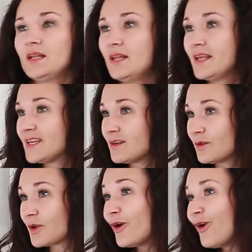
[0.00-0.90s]

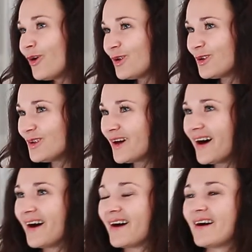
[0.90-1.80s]
little girl,
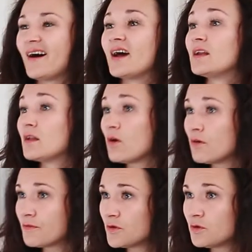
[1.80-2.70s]
I
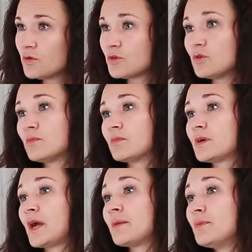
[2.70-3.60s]
love you, you
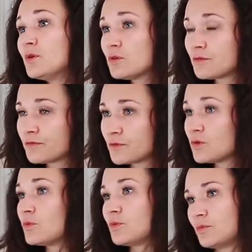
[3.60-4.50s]
are beautiful,
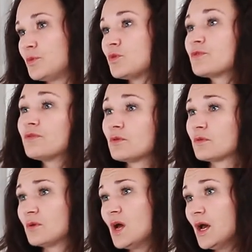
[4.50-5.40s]
you
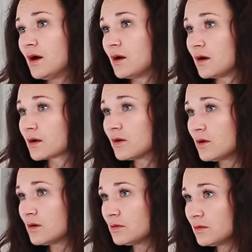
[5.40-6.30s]
beautiful
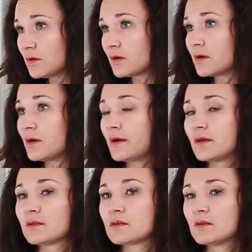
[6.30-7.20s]
girl,
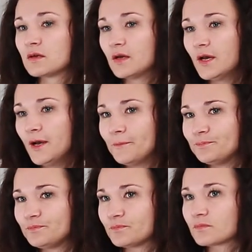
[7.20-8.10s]
and
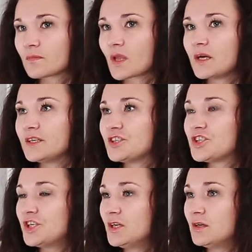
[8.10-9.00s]

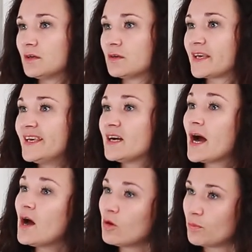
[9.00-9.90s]
he
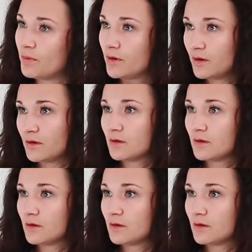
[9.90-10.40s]
help